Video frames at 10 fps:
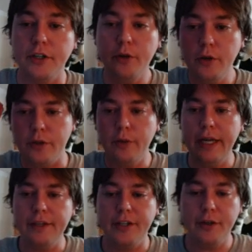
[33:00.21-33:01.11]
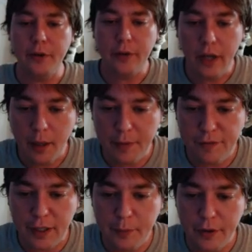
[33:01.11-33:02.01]
No, go ahead, Kiro.
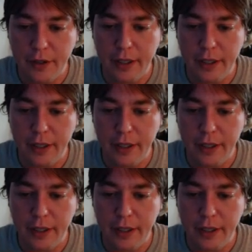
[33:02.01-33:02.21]
If anyone